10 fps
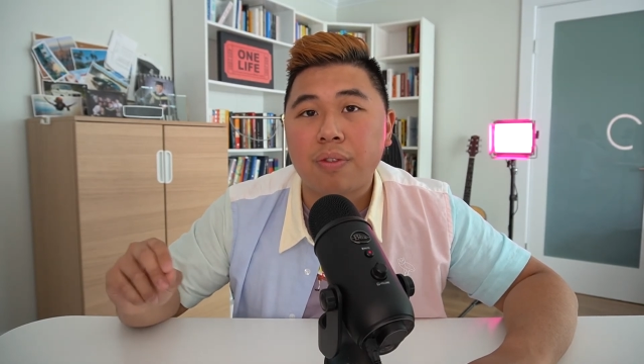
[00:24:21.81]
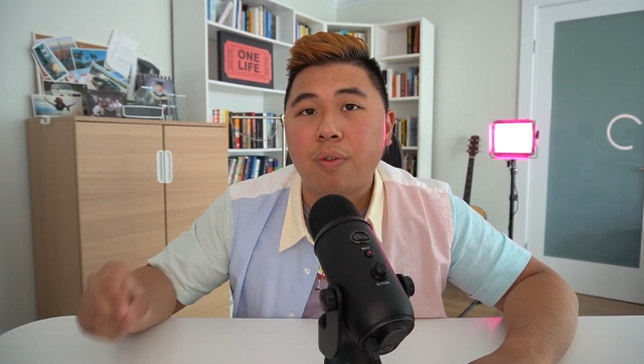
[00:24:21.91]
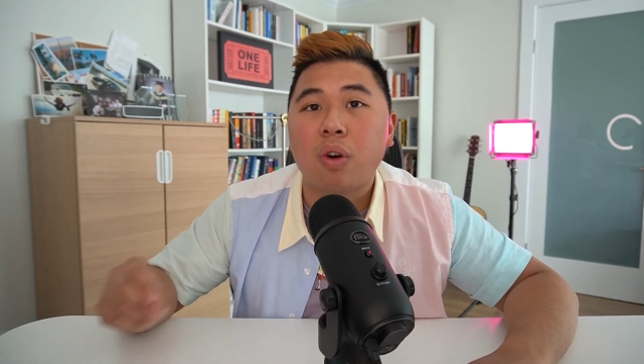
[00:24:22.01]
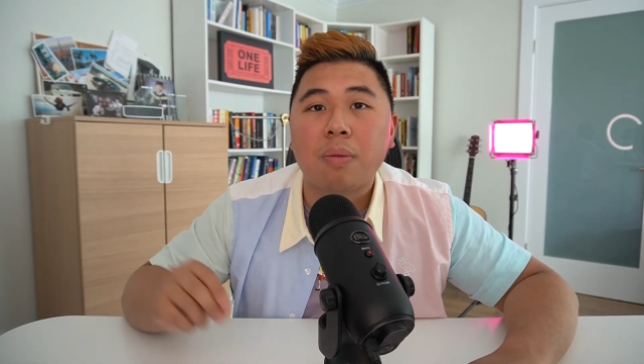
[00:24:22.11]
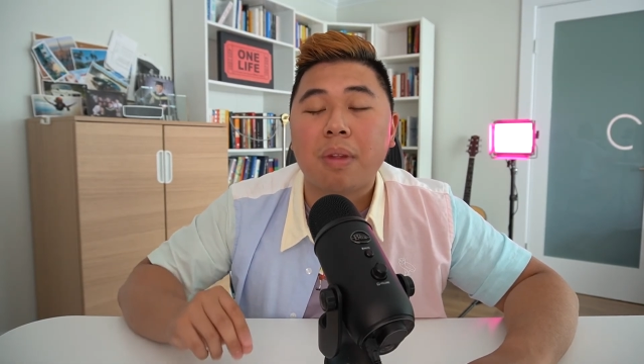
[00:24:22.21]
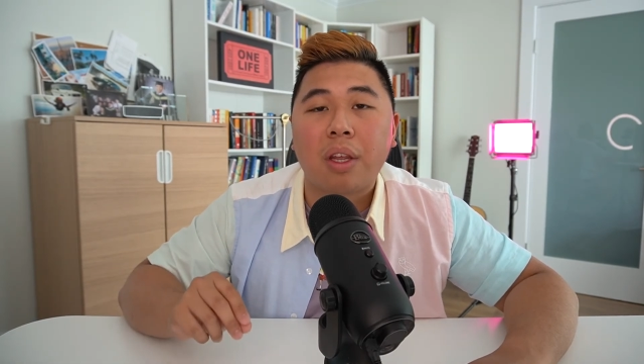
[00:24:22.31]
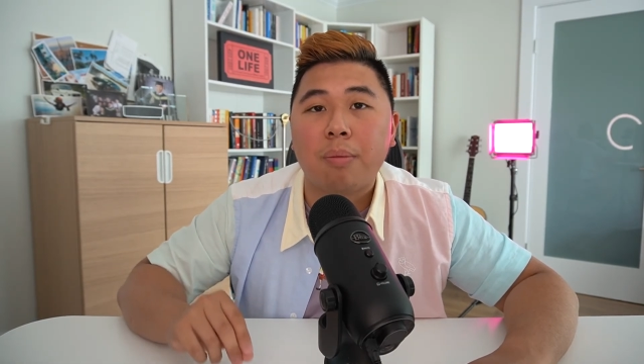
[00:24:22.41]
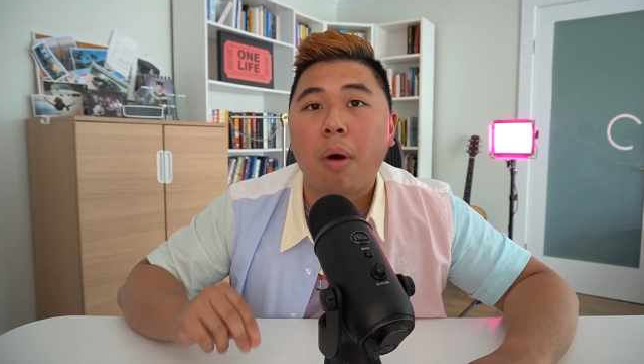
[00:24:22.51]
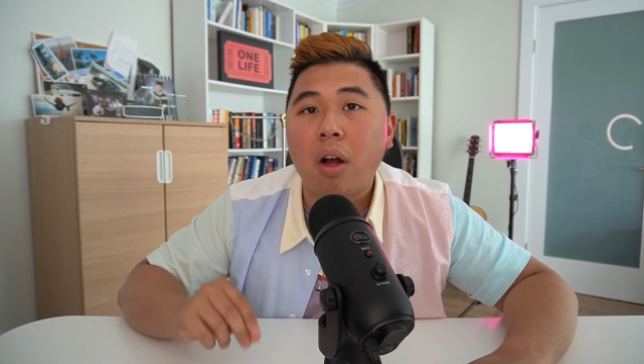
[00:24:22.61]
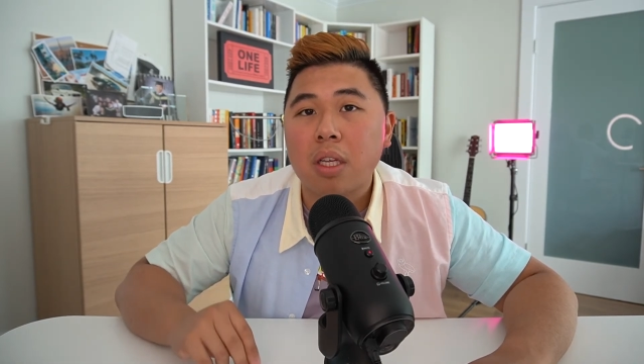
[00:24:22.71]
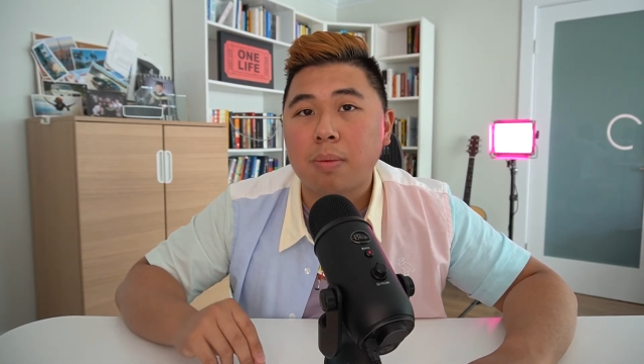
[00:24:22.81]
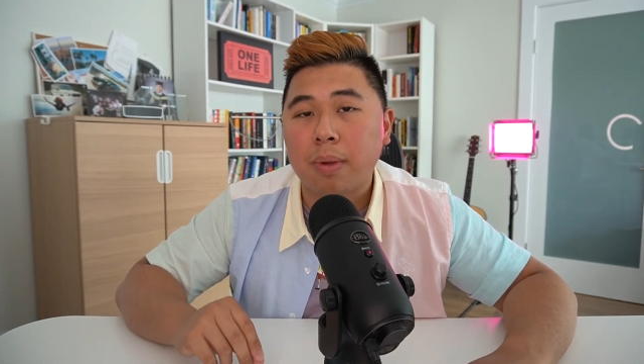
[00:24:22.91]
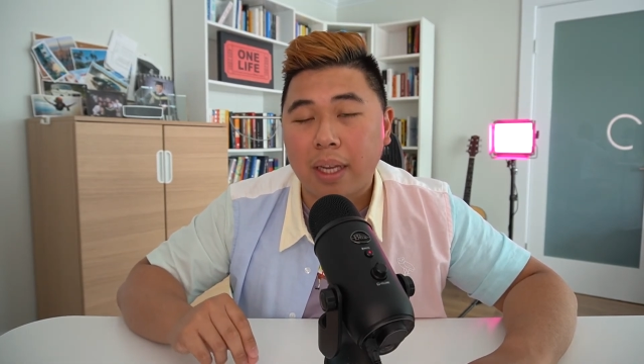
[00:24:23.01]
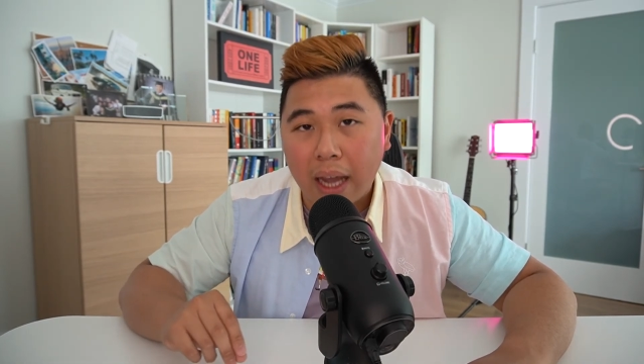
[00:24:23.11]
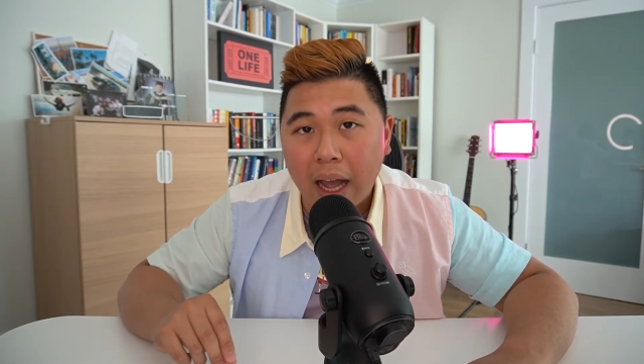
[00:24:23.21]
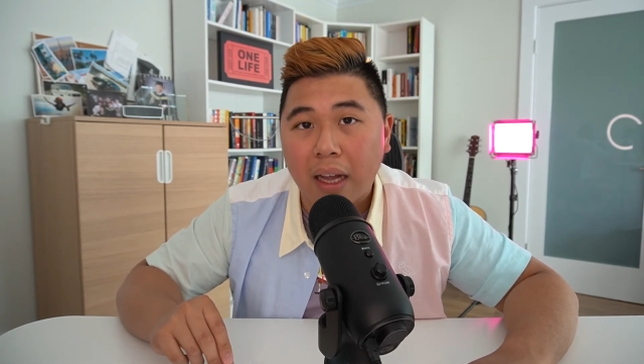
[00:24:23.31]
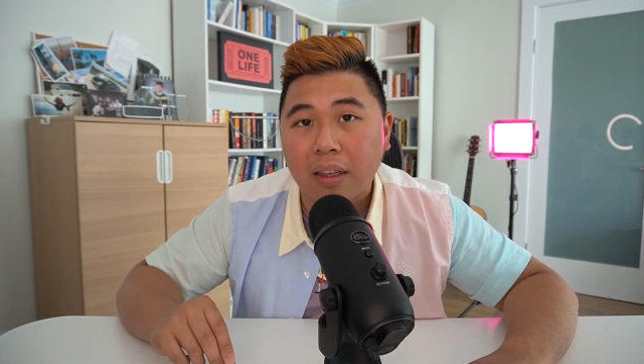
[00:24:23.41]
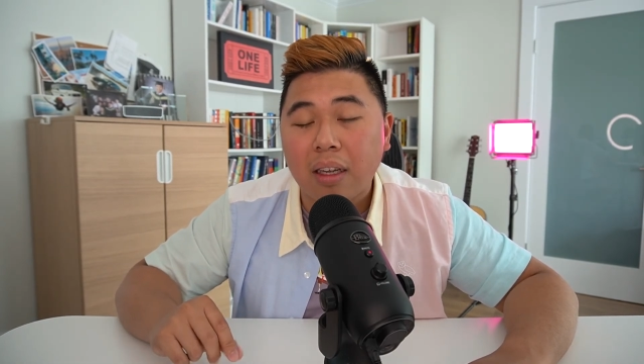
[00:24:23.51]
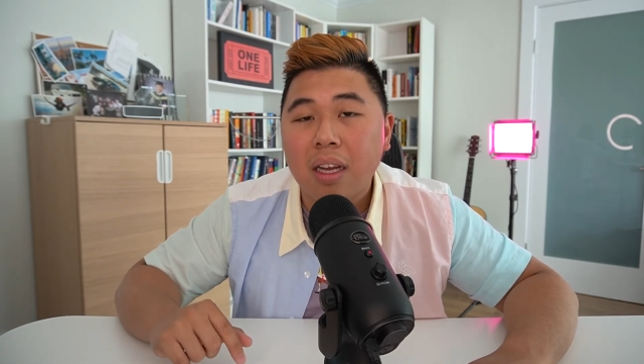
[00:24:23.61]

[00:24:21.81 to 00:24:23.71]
for them that you possibly can.